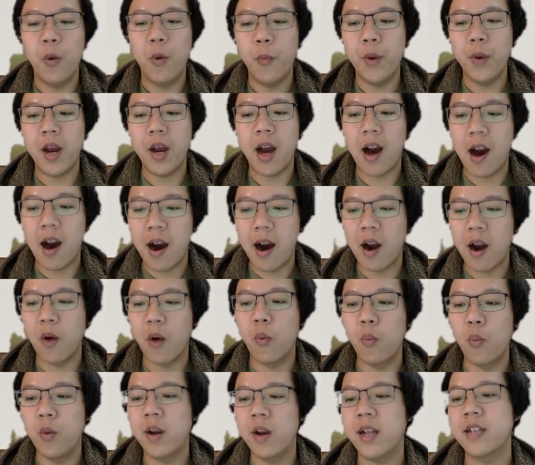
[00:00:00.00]
we are
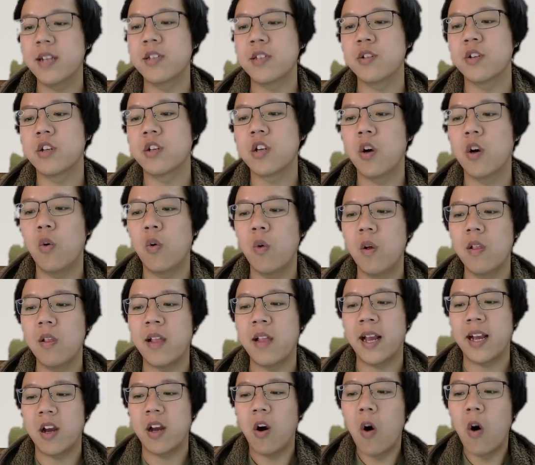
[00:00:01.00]
willing to go
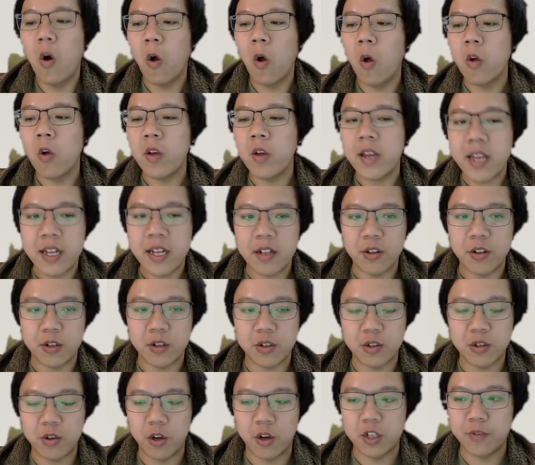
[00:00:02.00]
all in to
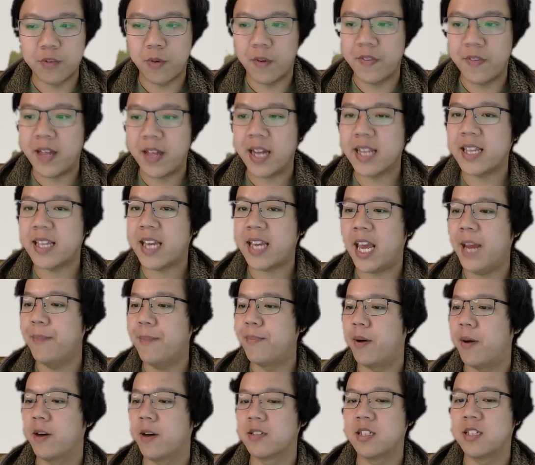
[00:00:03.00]
search for that game
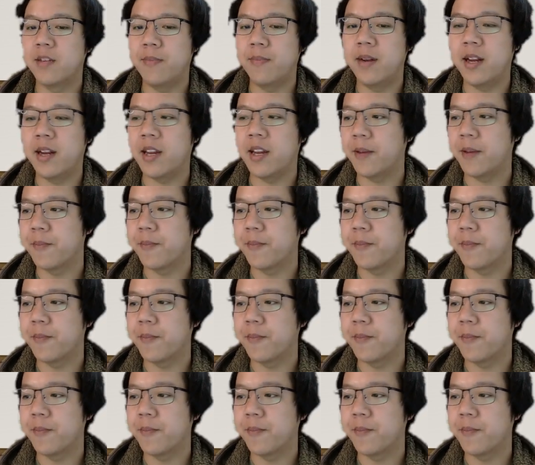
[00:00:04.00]
possibility.